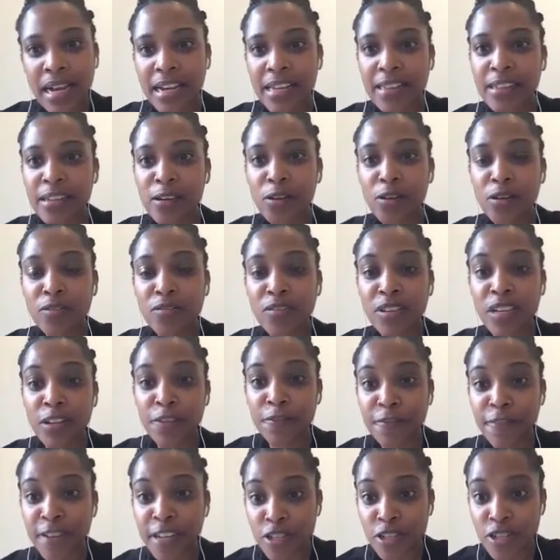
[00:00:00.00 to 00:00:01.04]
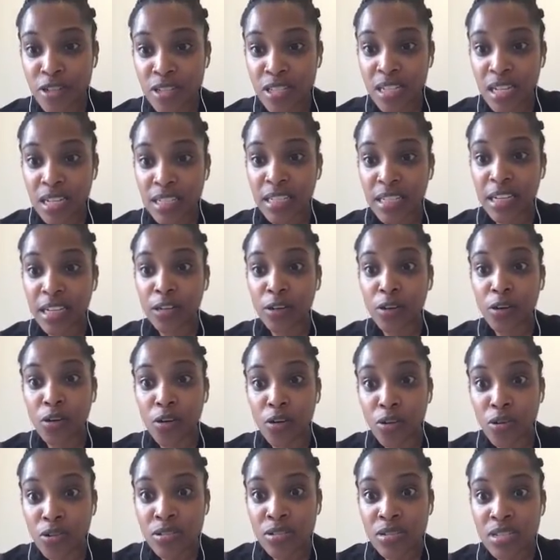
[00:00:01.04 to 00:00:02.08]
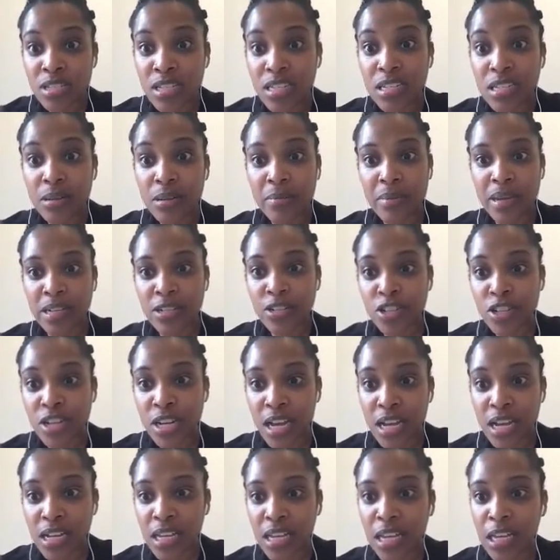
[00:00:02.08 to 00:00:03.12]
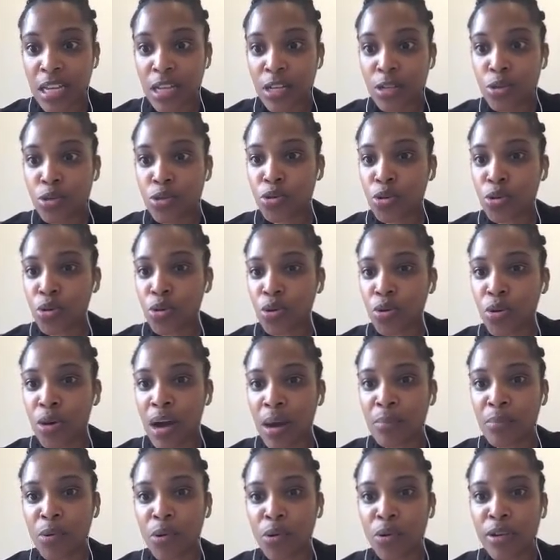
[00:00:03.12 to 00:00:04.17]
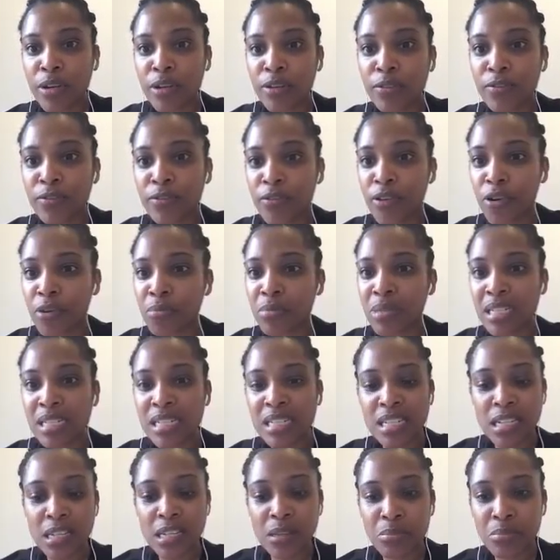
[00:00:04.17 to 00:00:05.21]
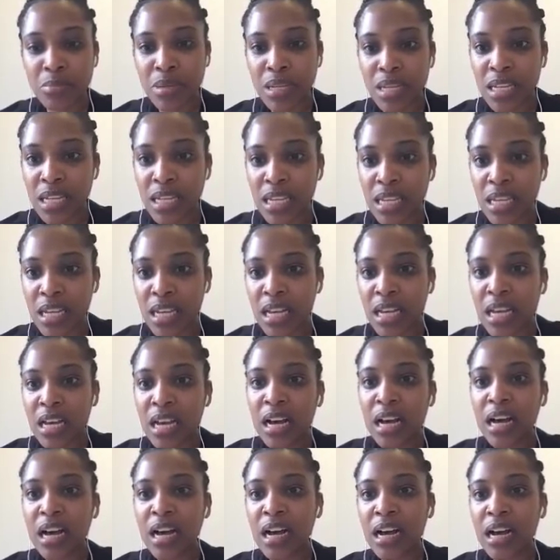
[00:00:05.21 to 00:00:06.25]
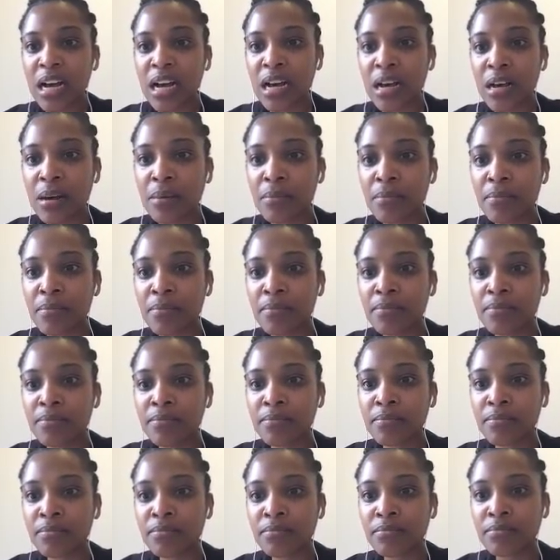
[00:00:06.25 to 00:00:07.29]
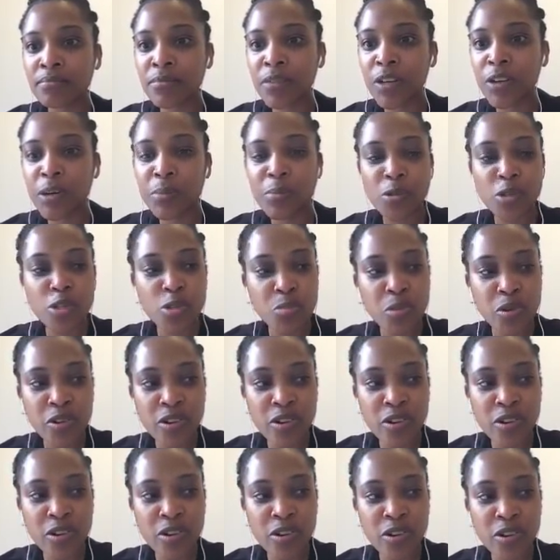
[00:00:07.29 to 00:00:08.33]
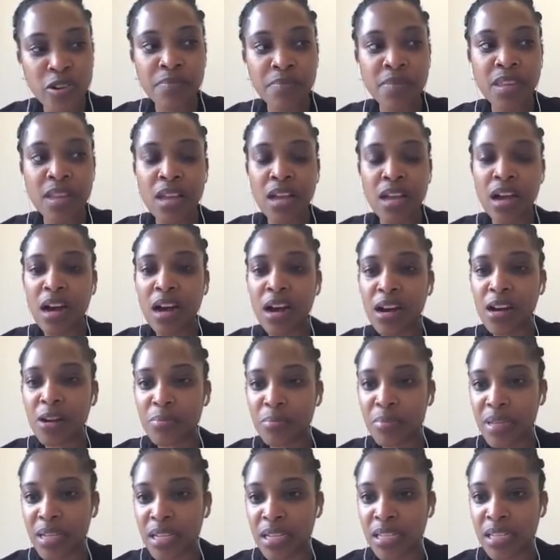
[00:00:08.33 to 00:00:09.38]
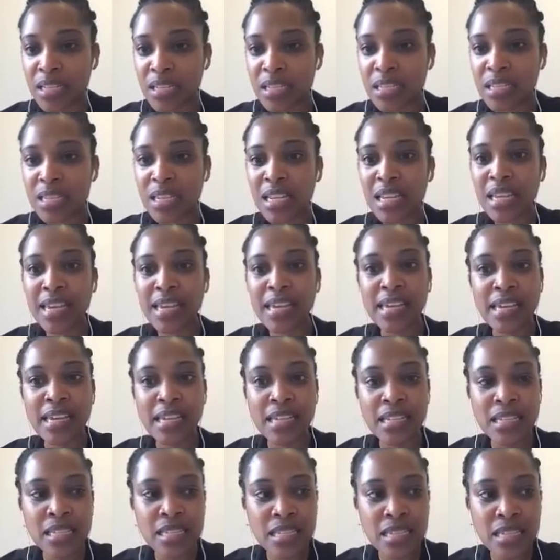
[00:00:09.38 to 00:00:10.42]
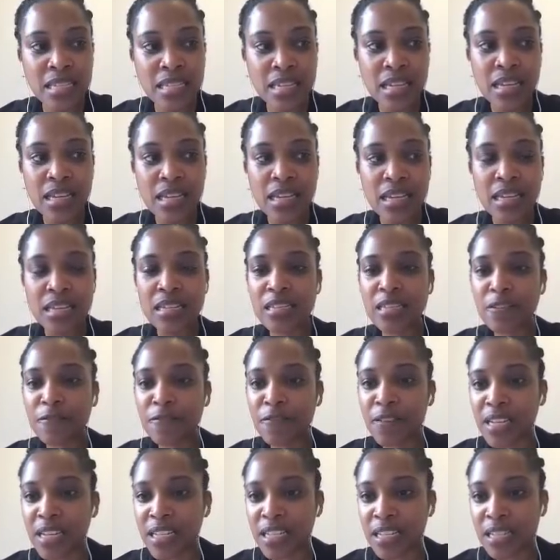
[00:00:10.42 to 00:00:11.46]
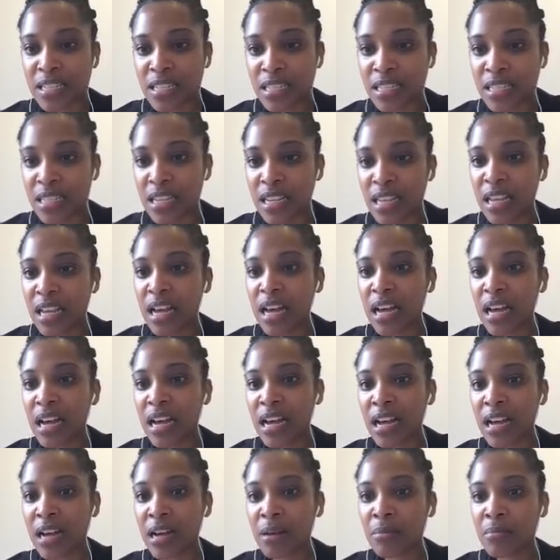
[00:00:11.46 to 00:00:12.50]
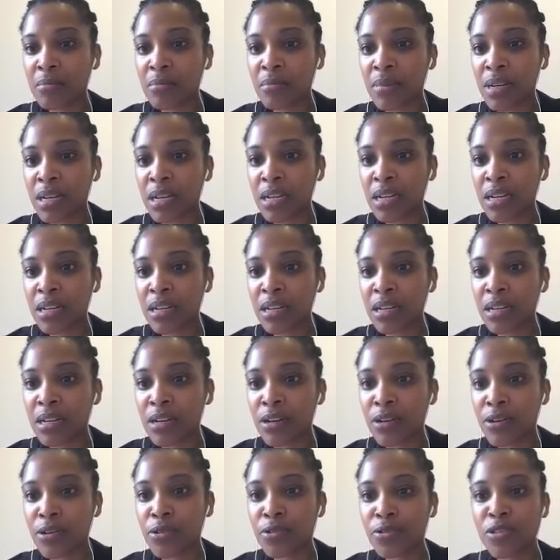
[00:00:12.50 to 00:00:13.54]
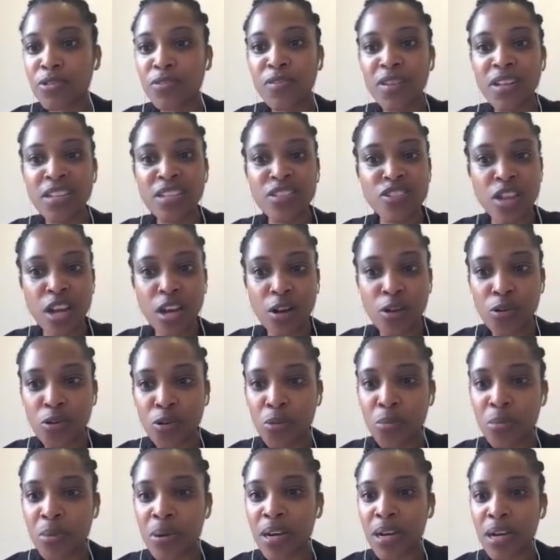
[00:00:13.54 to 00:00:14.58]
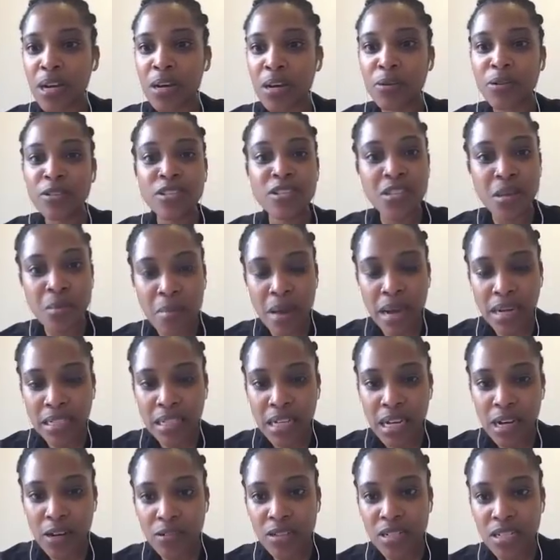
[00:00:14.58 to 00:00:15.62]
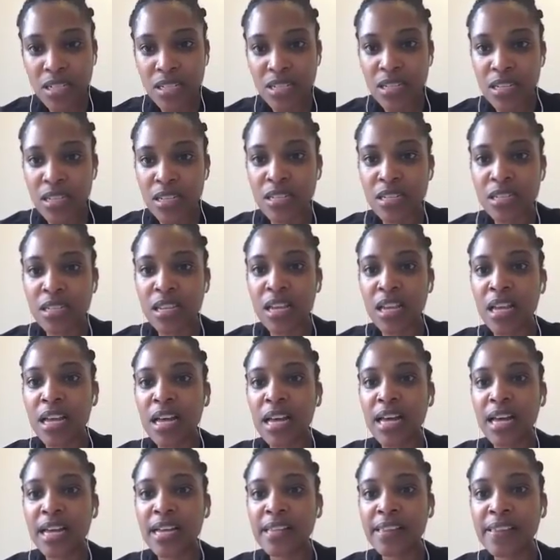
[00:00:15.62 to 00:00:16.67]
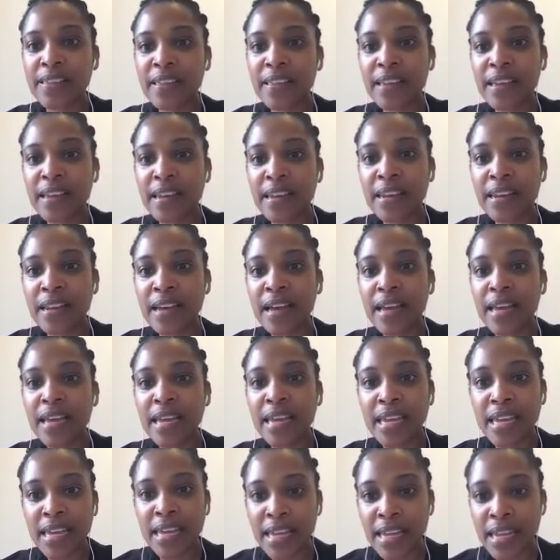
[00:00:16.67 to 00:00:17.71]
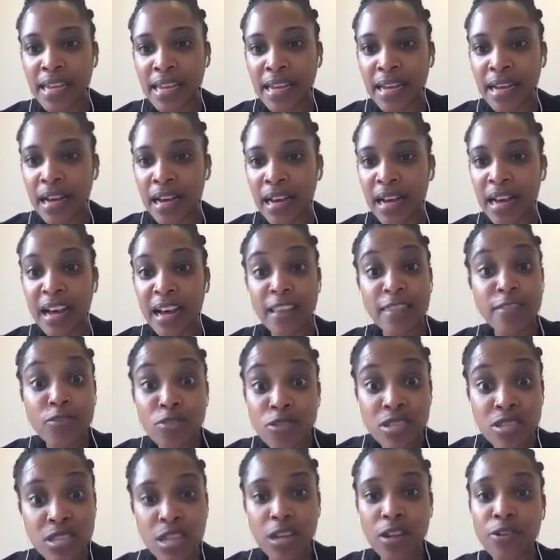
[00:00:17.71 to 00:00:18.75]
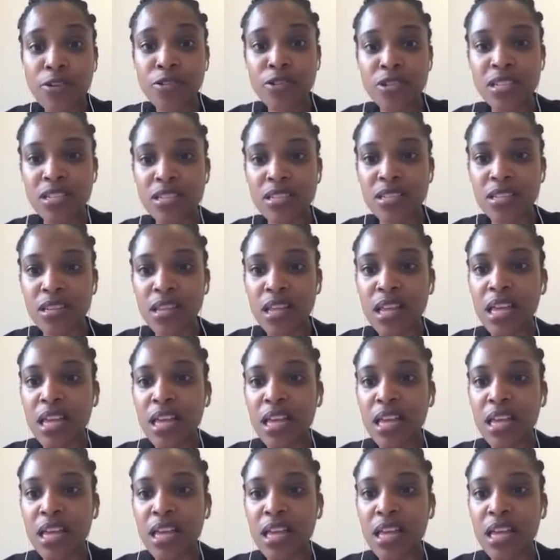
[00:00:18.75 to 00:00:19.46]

think of infections that can cause dementia. So I'm going from TB, cryptosporidium, herpes, AIDS, syphilis, Creutzfeldt-Jakob, which is a mad cow disease, and then atherosclerosis,